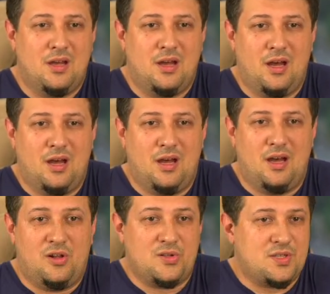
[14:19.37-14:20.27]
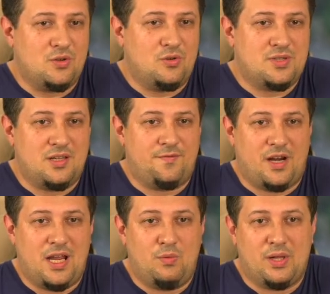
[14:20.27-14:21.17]
Also,
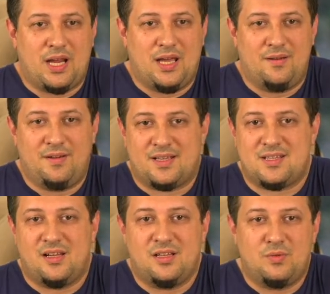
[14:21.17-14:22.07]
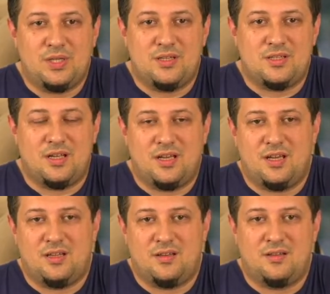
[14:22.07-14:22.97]
Cellframe will have extra
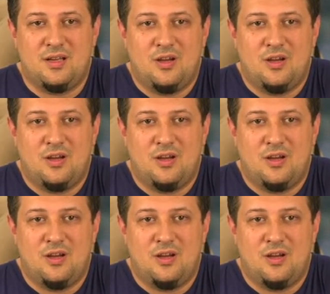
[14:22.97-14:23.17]
liquidity